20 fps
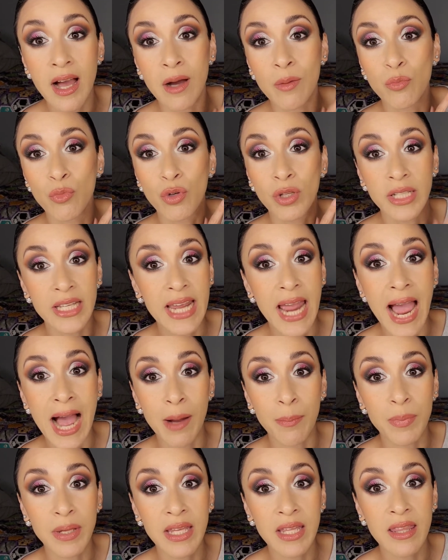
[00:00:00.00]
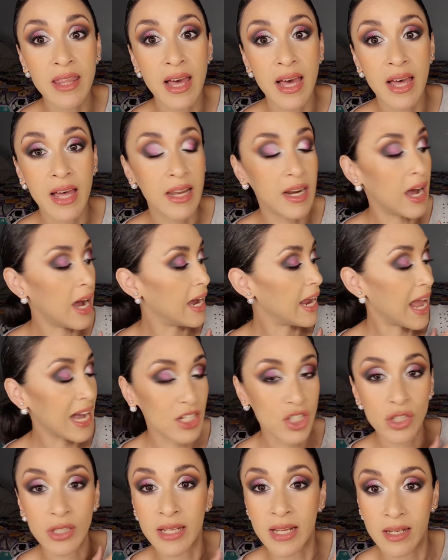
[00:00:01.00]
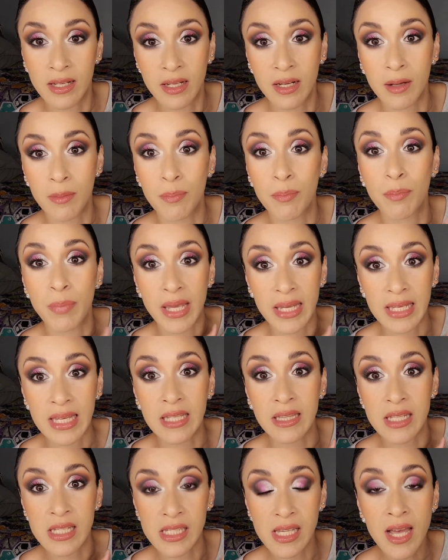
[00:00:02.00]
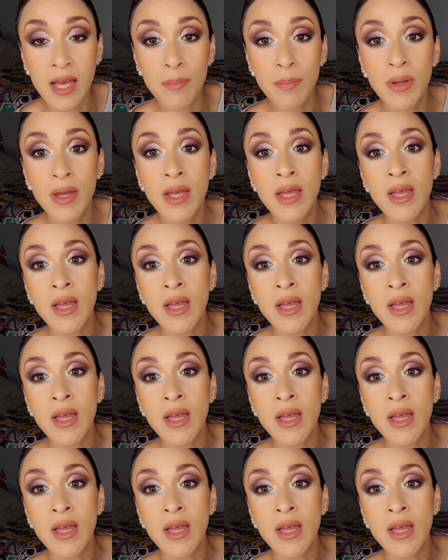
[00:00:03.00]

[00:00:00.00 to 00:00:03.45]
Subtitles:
I'm really happy that I actually ended up picking this up